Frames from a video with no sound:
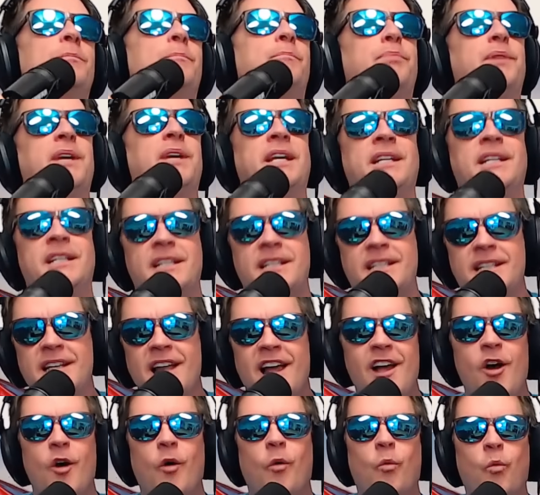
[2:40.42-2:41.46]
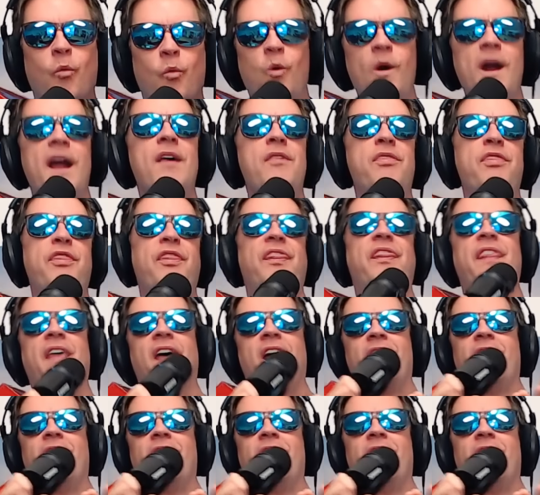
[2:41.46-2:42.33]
to be with